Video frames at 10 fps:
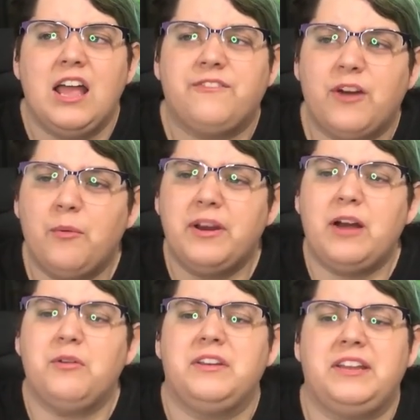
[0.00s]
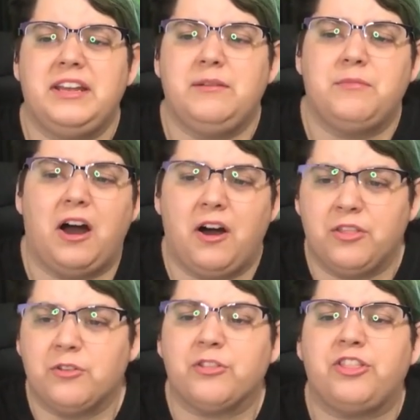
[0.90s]
if I went out and did
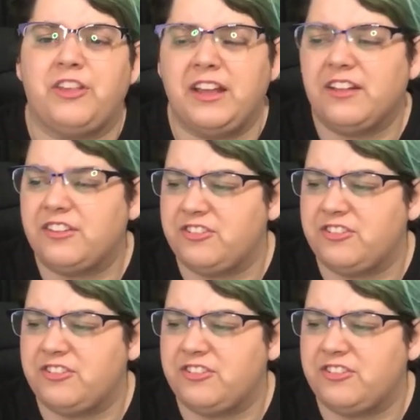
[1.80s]
other things,